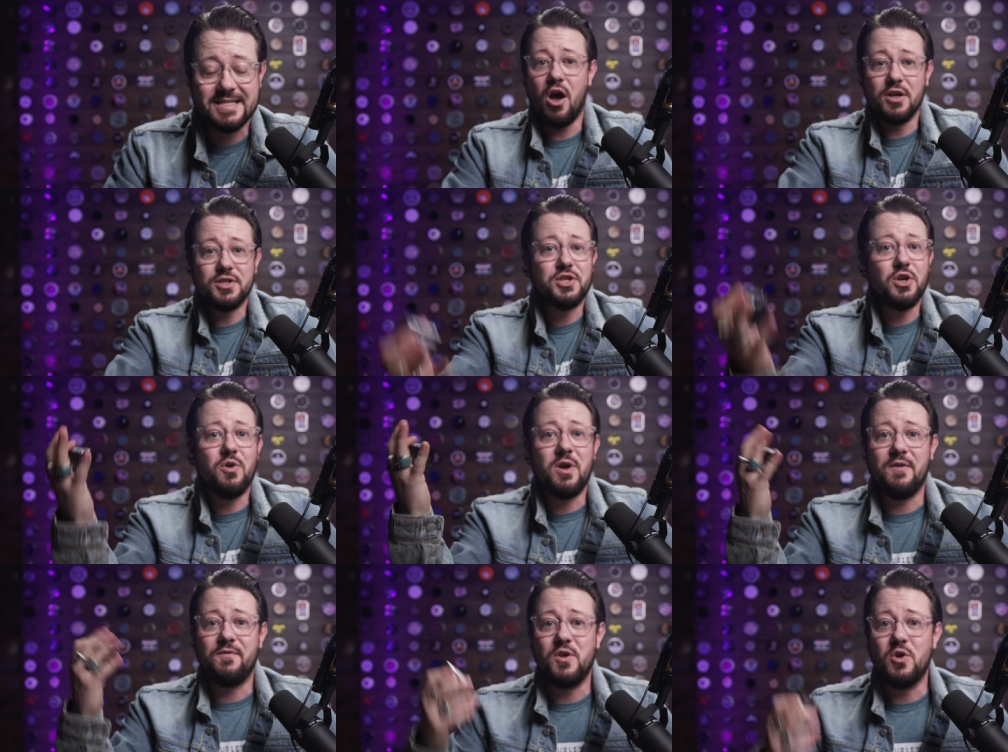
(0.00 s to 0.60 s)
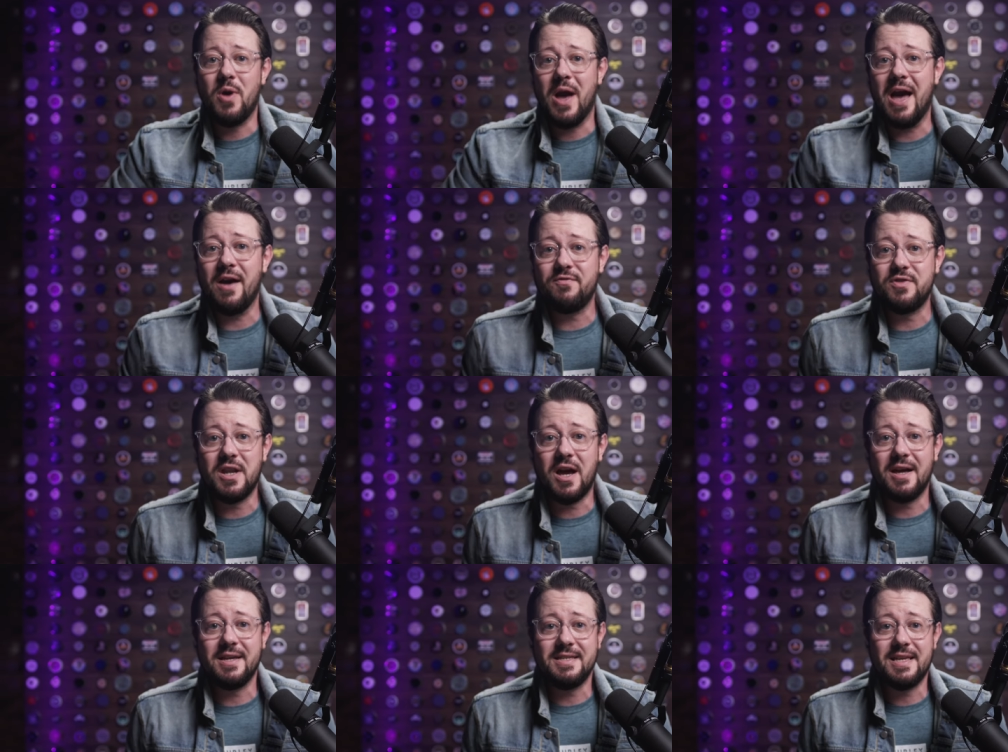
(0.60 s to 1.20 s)
Also, if you have
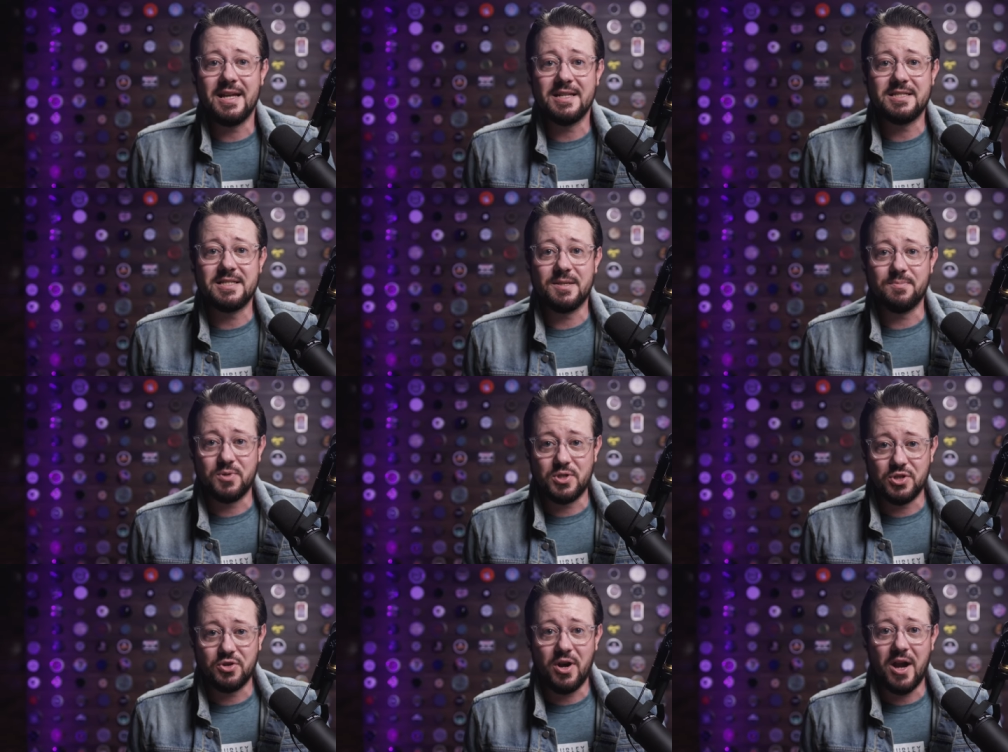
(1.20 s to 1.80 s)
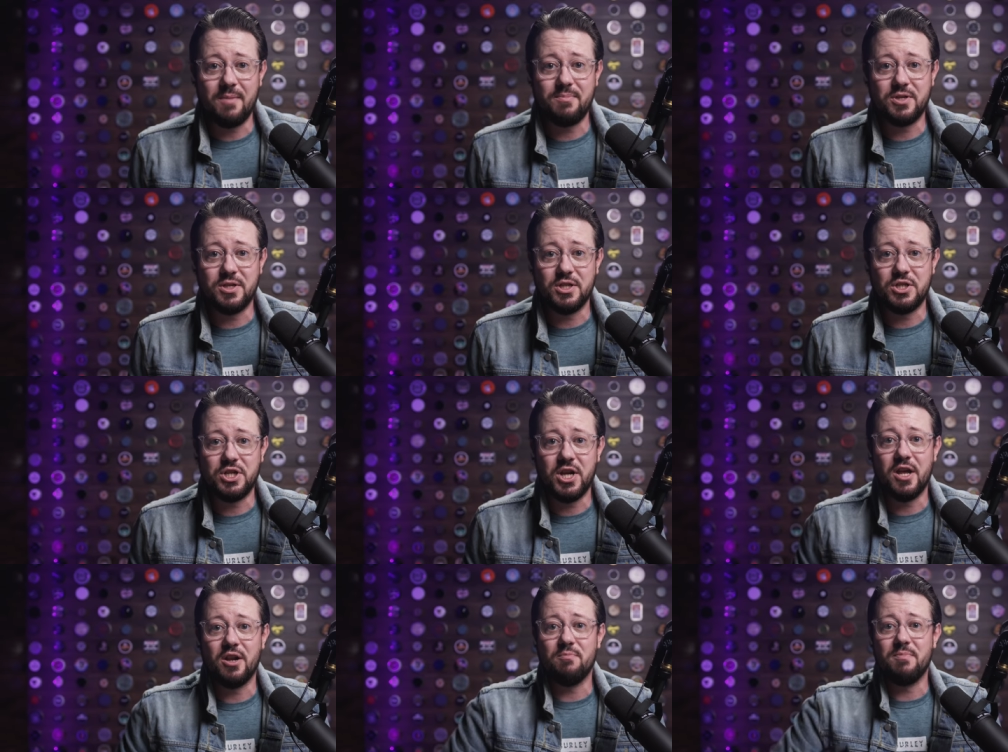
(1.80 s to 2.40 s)
not yet subscribed to the
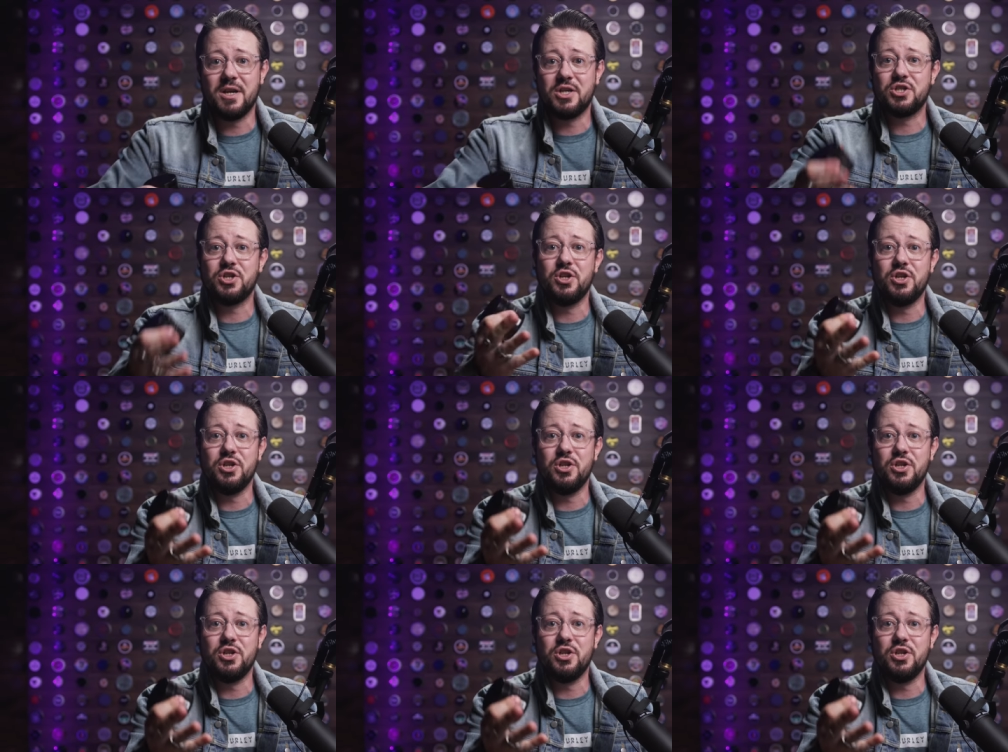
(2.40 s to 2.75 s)
channel, make sure